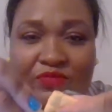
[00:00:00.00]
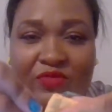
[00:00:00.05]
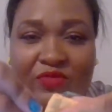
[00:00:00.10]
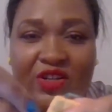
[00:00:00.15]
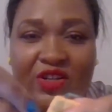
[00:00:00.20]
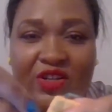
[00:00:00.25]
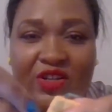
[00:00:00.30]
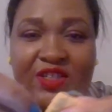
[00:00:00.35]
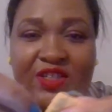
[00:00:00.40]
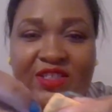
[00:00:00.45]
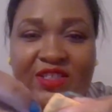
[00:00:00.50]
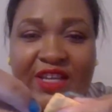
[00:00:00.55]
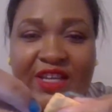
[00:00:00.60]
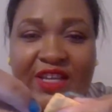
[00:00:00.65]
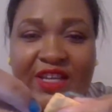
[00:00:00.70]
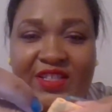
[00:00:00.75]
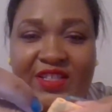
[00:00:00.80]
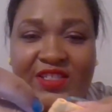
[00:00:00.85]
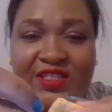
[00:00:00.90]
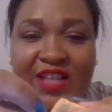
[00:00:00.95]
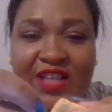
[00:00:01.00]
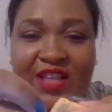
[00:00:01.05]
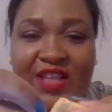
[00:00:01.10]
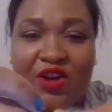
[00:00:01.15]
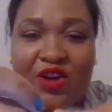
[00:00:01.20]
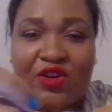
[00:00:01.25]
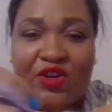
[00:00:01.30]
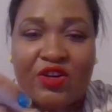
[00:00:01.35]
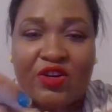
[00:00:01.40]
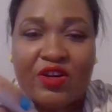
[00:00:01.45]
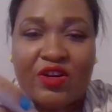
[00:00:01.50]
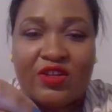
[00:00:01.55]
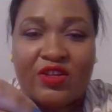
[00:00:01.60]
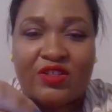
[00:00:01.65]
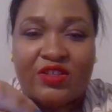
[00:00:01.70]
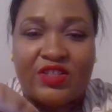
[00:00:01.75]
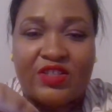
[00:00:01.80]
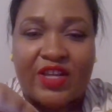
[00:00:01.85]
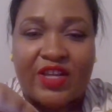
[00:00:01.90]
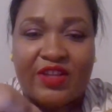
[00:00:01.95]
second slot or
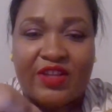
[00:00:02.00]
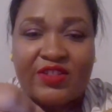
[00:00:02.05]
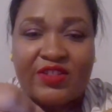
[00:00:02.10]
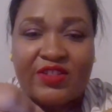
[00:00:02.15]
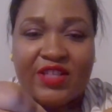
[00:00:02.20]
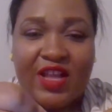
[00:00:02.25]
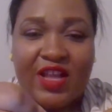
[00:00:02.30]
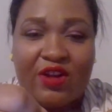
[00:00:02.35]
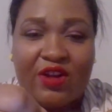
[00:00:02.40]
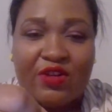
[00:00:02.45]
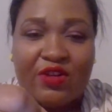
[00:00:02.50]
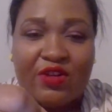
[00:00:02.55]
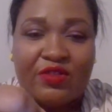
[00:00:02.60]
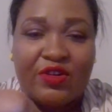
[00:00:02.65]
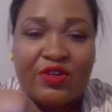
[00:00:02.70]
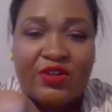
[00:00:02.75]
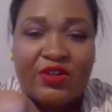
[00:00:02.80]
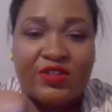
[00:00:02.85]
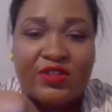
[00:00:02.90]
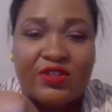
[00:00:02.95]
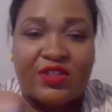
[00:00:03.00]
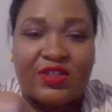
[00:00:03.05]
third slot,